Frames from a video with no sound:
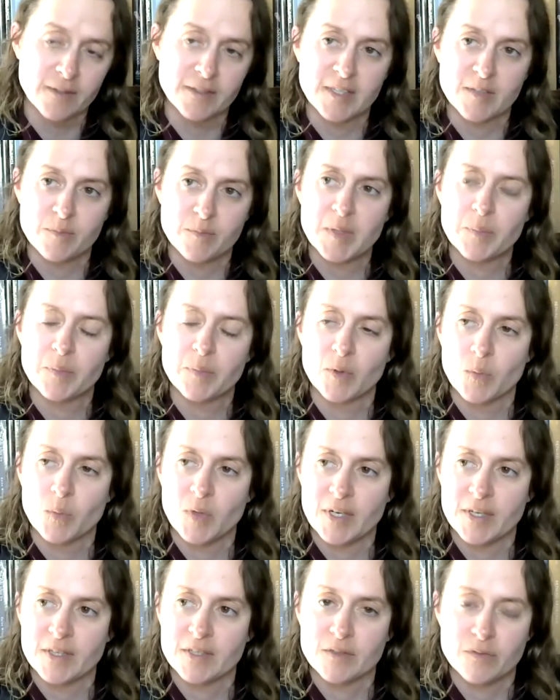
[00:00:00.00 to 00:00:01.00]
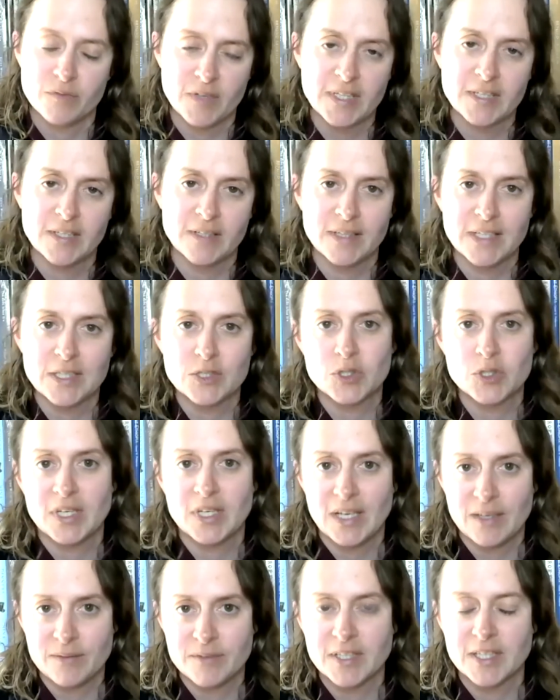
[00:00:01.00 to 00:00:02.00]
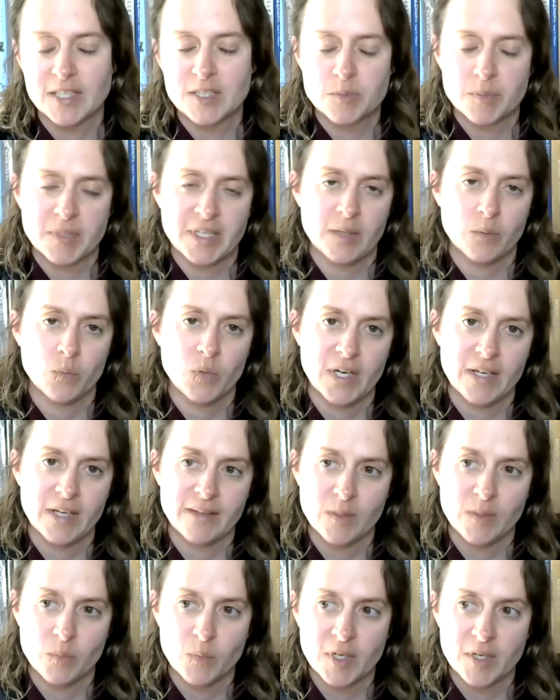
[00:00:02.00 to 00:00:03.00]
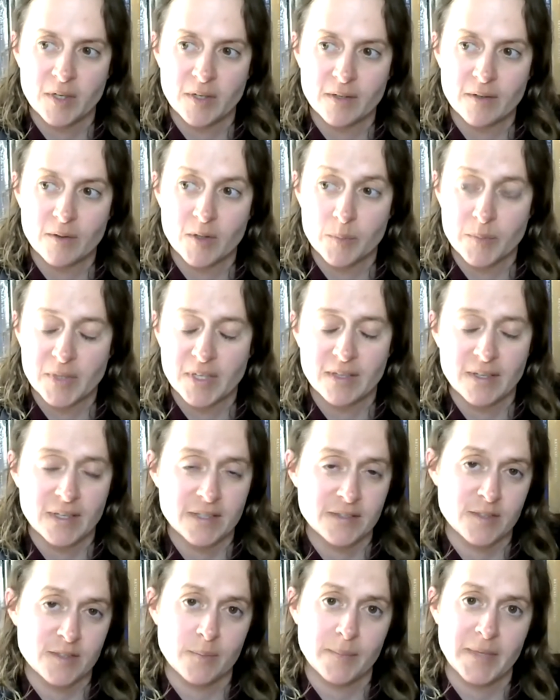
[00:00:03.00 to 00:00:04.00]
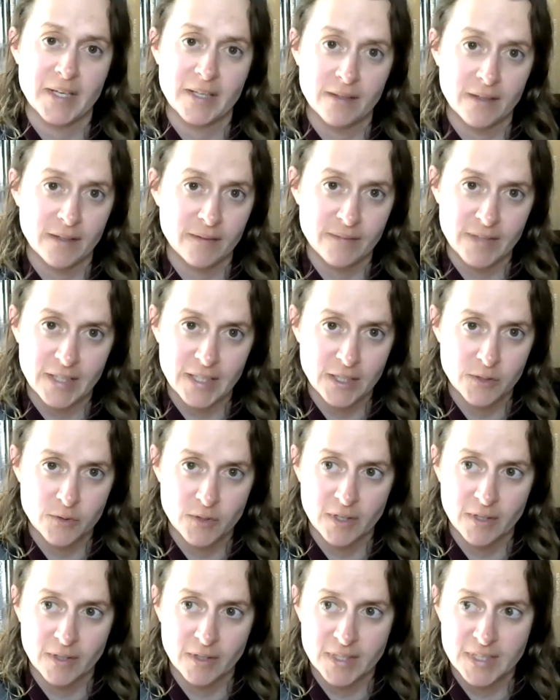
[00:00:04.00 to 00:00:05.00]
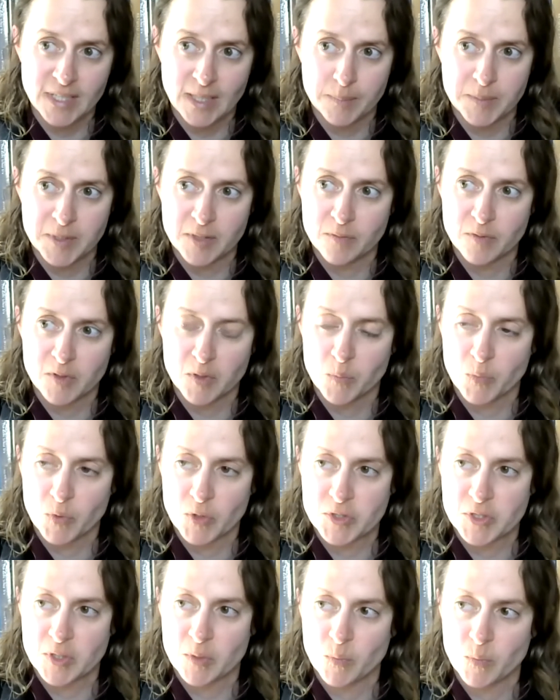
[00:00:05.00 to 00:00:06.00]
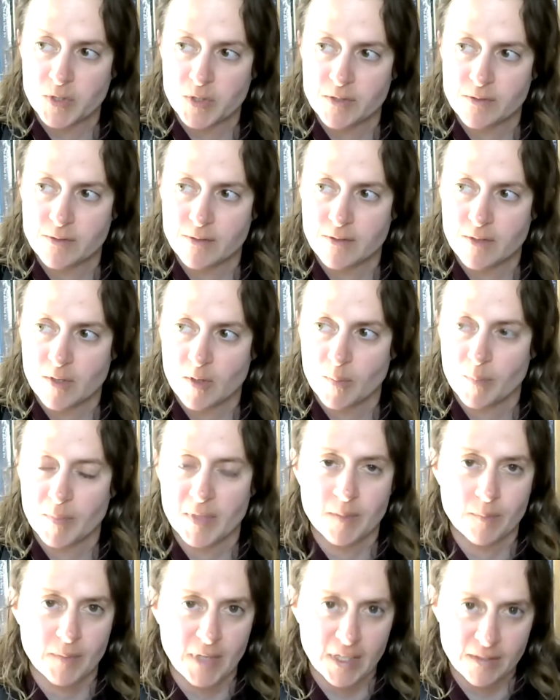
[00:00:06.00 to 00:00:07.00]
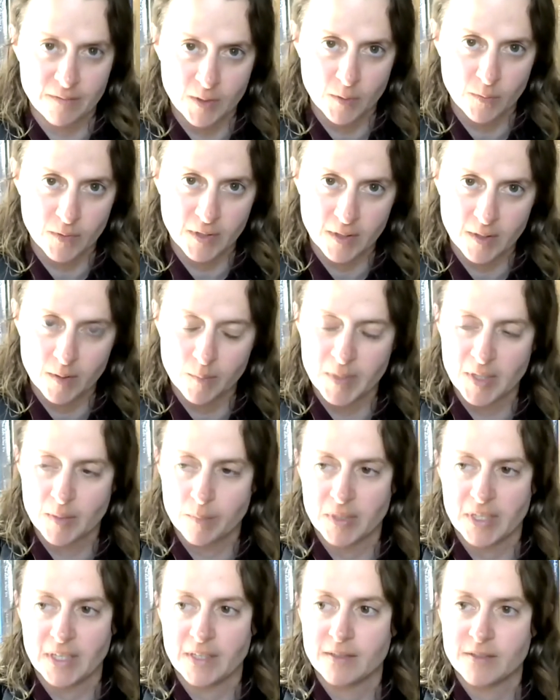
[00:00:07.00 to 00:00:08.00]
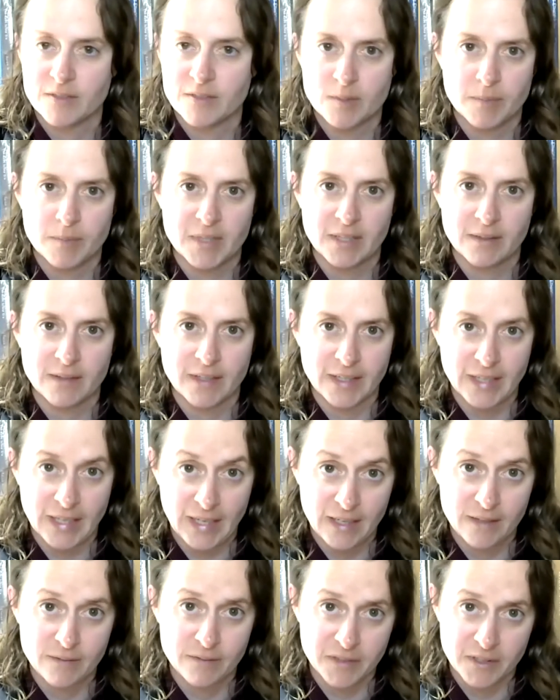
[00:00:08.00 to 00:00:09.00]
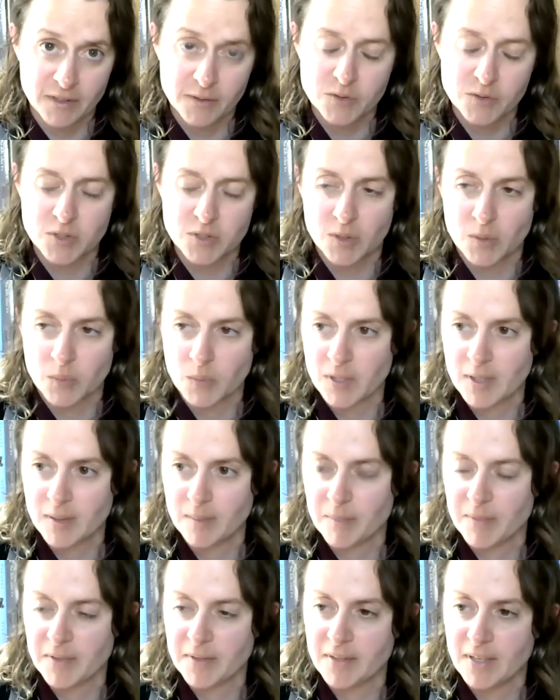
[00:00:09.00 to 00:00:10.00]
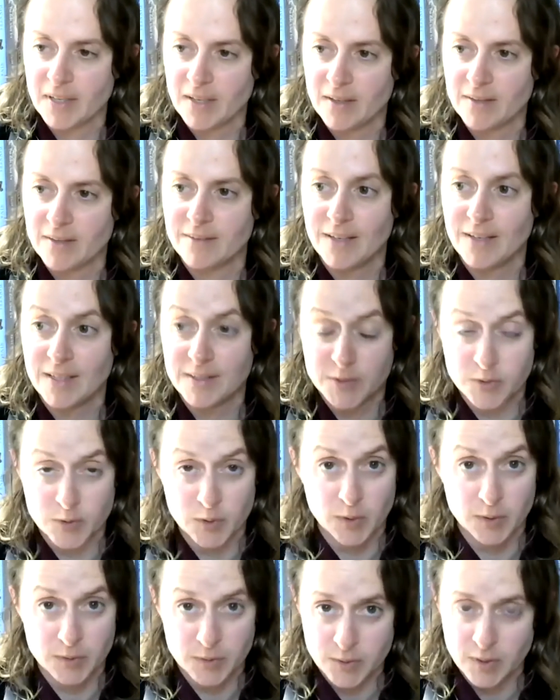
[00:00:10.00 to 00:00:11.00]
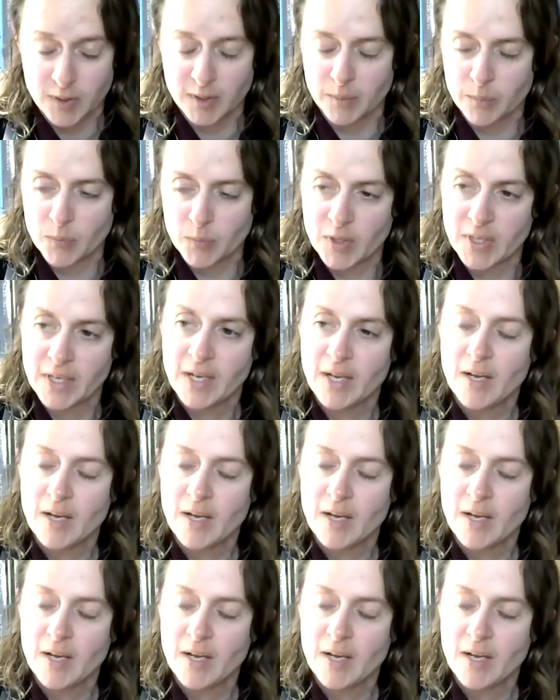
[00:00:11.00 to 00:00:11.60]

And if people want to defend it, they should have to explain why they want to criminalize the mailing of any drug adapted for abortion, which is a term, in my view, that could be applied to something like Advil. So that's a good starting point.